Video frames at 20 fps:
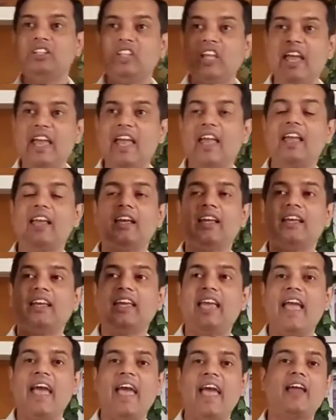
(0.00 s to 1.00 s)

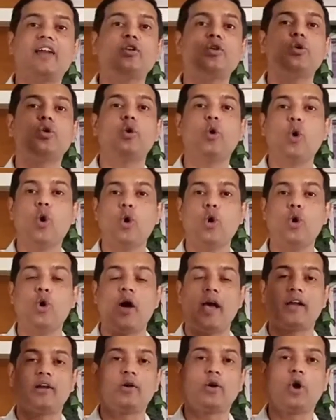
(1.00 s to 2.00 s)
they can
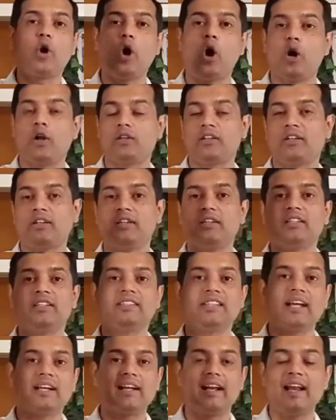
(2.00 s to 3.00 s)
go and
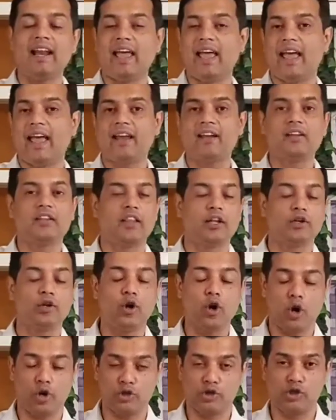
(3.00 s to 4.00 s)
conquer that land
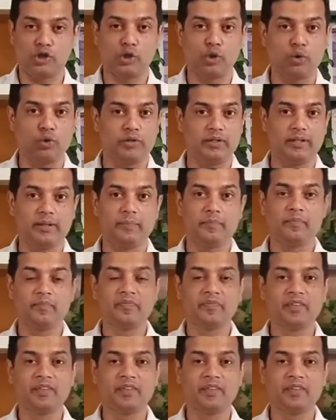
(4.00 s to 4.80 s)
that God showed them.